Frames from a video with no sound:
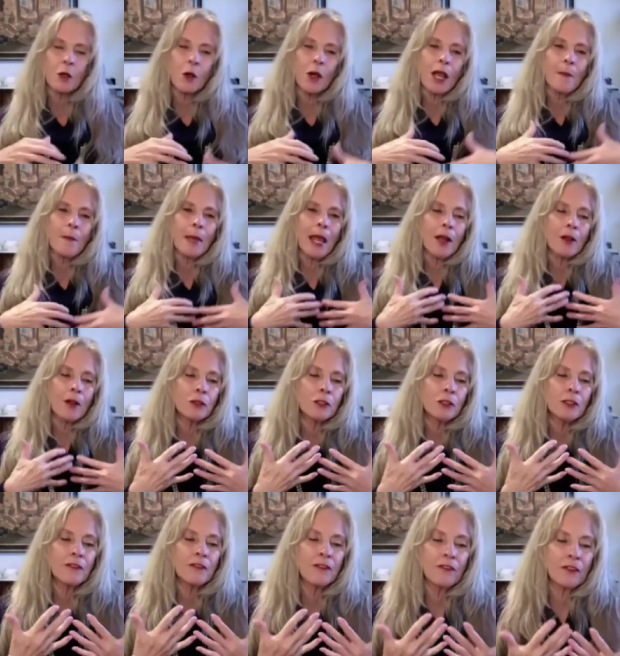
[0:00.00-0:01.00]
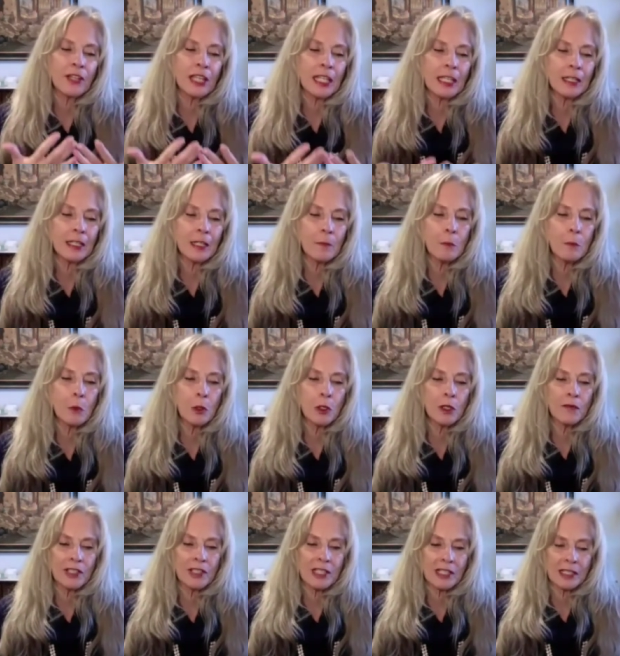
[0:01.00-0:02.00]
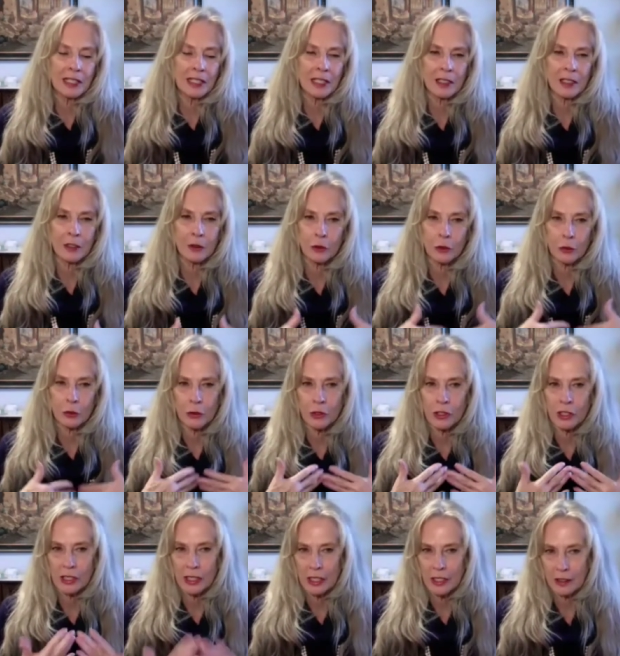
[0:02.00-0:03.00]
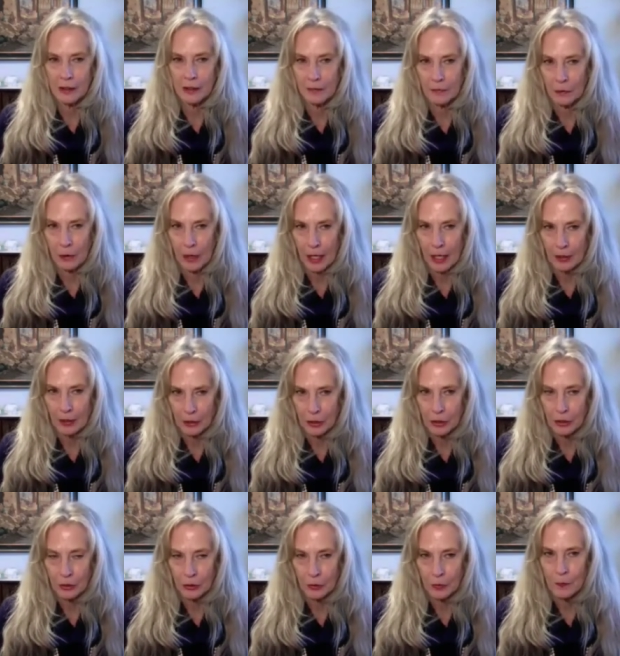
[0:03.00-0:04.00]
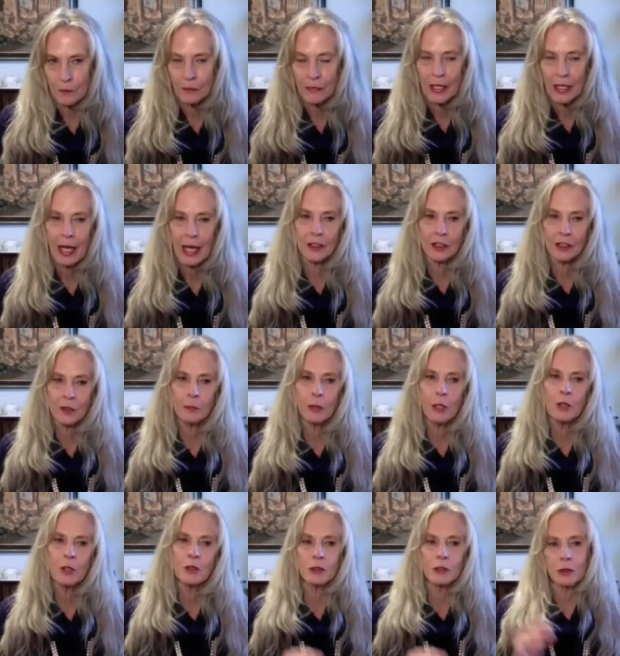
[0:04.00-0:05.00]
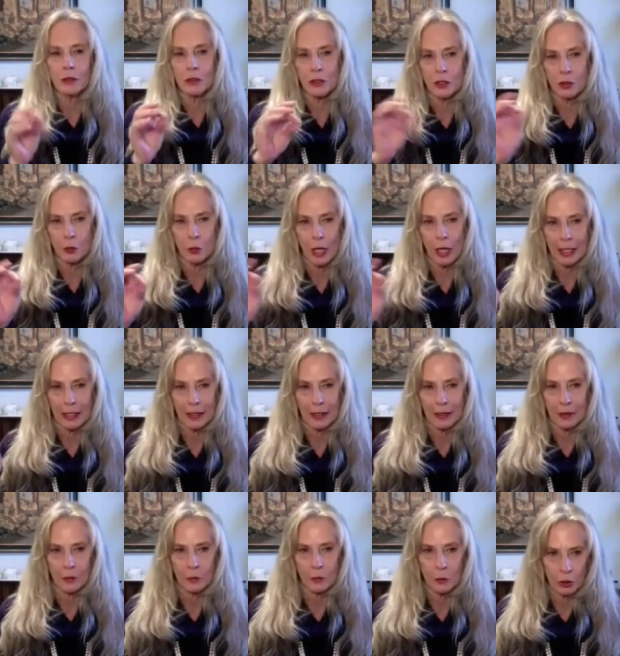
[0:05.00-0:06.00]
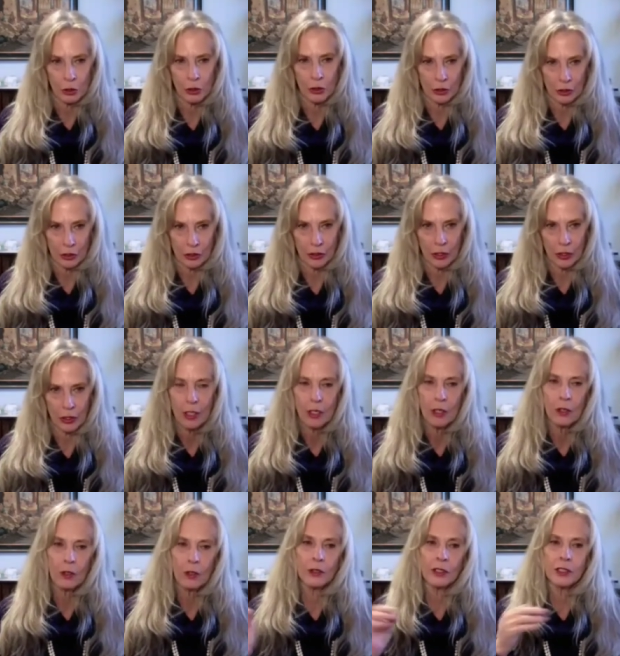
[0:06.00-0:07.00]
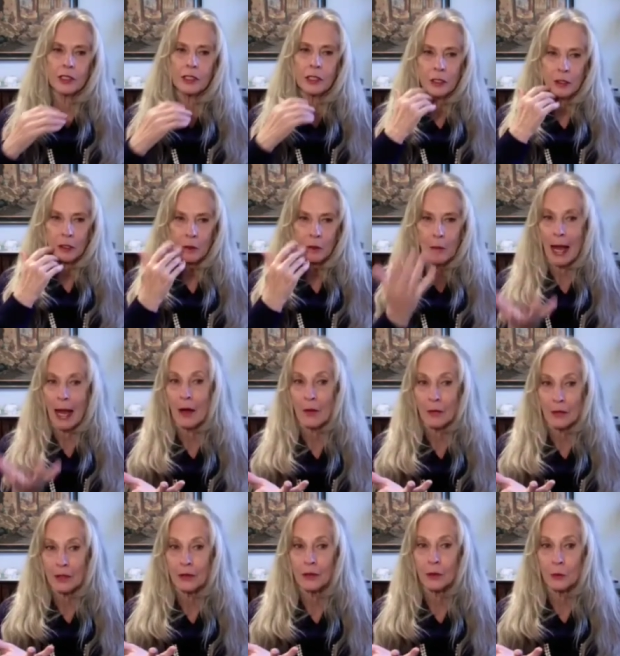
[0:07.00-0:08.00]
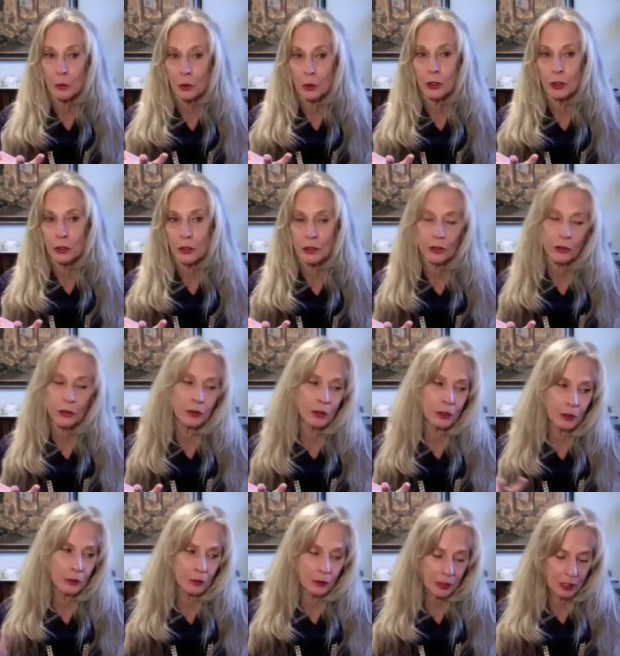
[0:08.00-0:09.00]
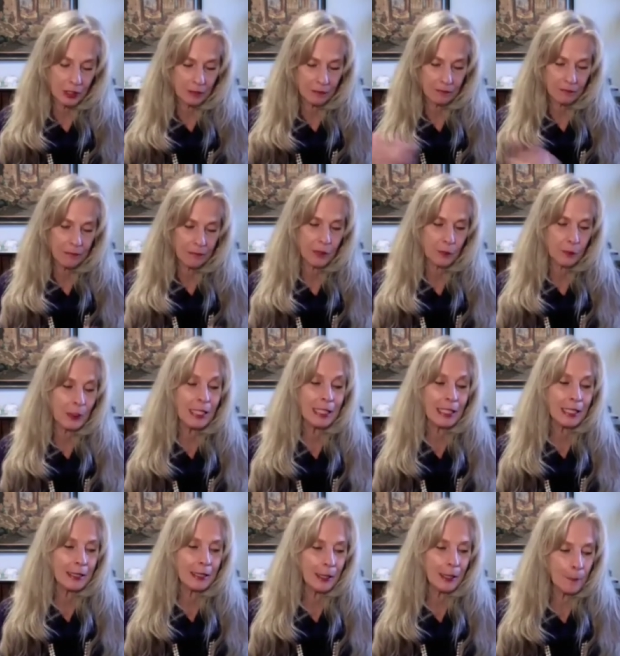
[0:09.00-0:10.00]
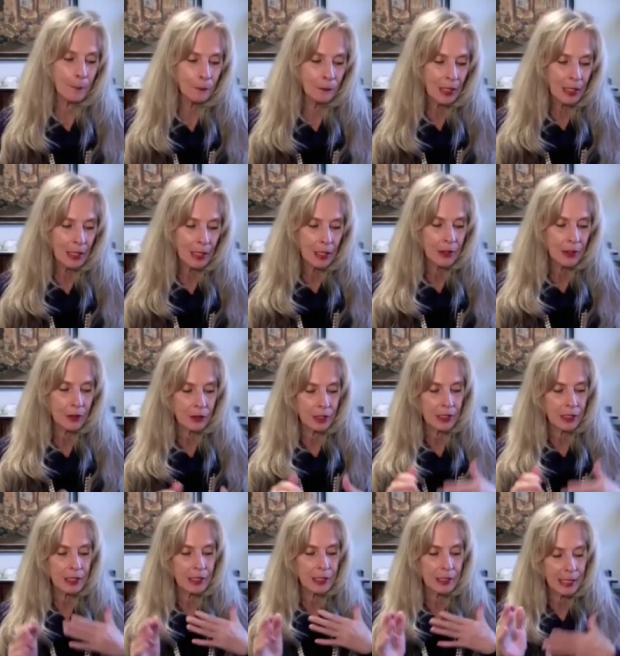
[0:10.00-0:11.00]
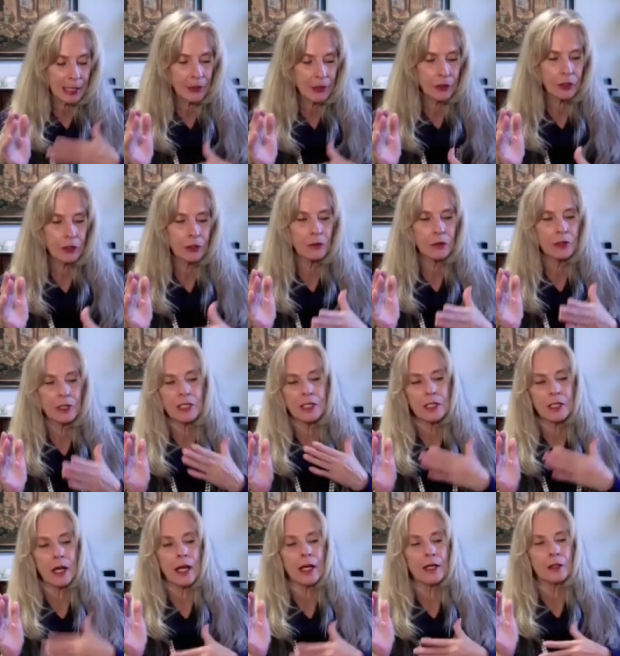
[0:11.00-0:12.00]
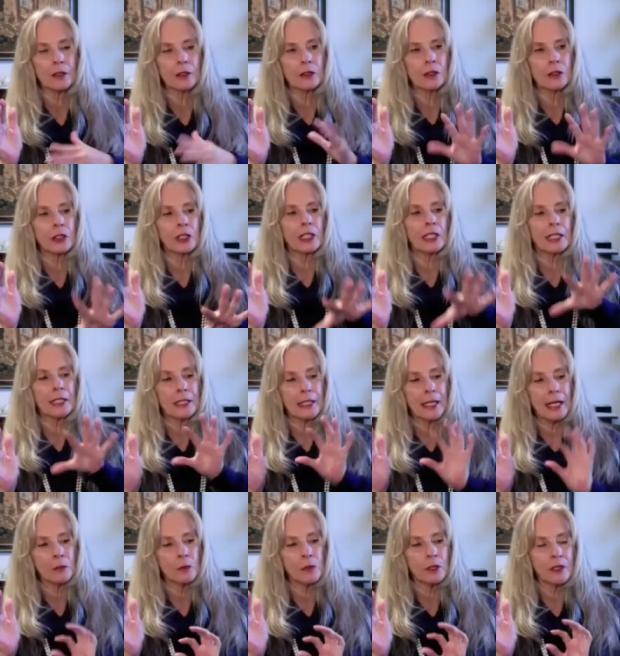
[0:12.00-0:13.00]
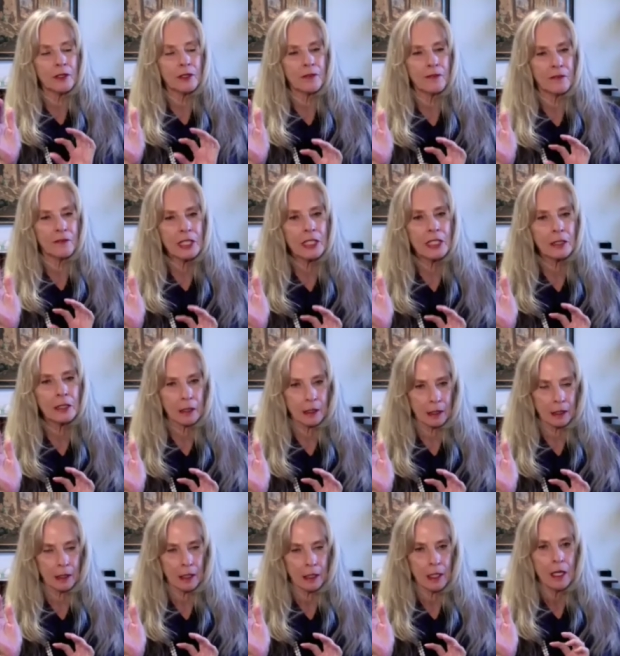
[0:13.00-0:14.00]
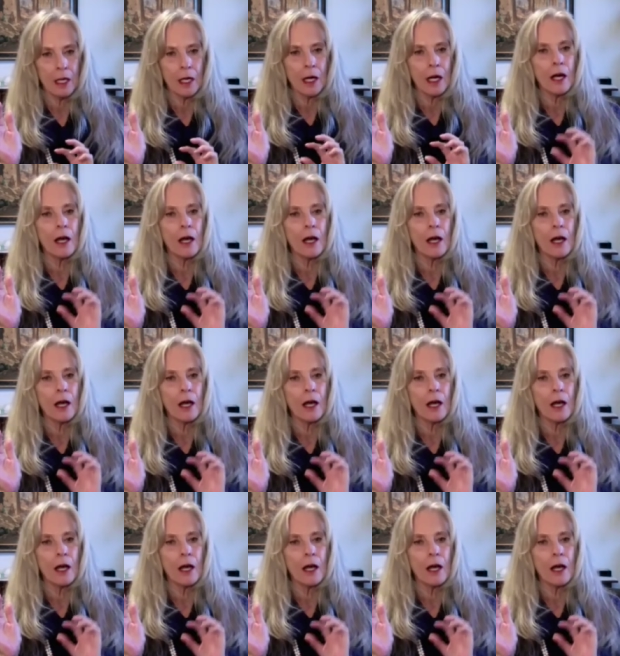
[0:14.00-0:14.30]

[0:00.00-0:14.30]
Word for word: So I'm actually feeling more of a true sense of gratitude, as opposed to just writing the words or just, mouthing the words or, just speaking them. There's an intentional desire to connect with the feeling